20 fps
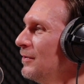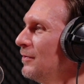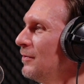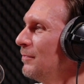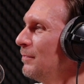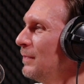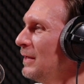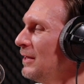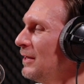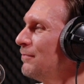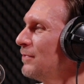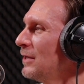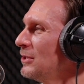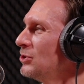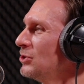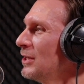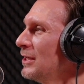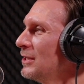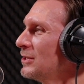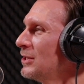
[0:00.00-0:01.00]
being a
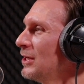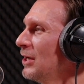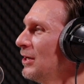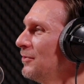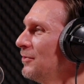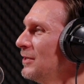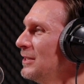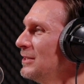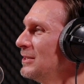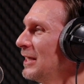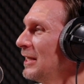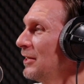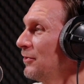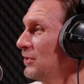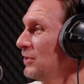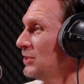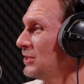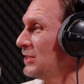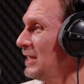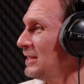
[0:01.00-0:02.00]
franchise car retailer
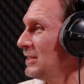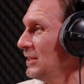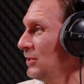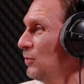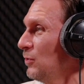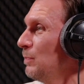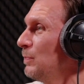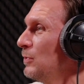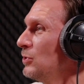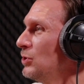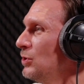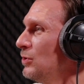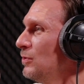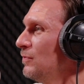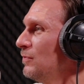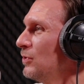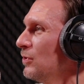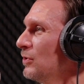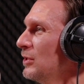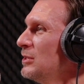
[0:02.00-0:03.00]
and setting up as
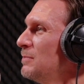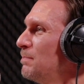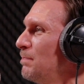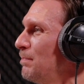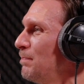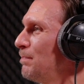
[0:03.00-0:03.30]
you've done is